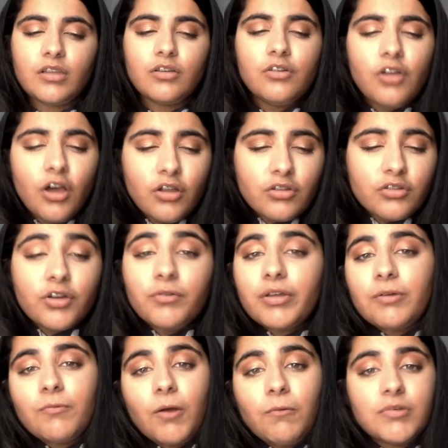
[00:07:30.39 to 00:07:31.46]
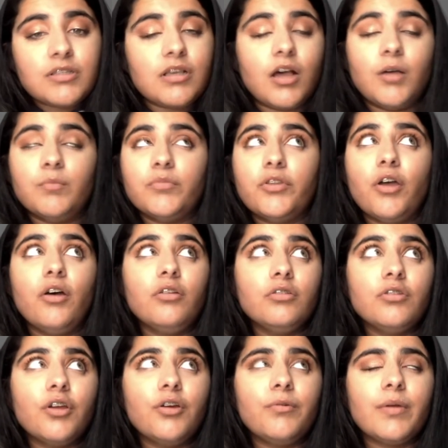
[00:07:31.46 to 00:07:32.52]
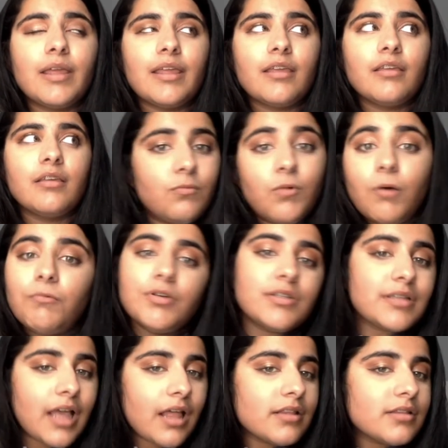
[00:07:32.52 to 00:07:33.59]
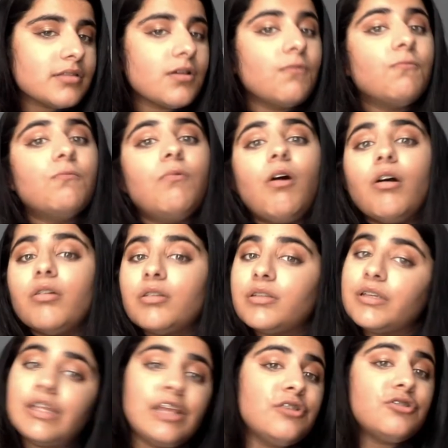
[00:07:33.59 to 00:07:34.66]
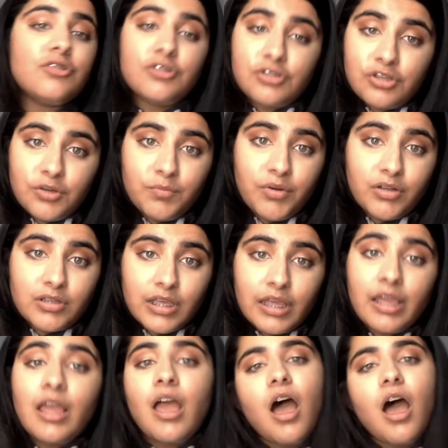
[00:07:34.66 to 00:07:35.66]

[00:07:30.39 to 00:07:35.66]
not knowing what was up, not knowing what was cancer, what did it do to your body.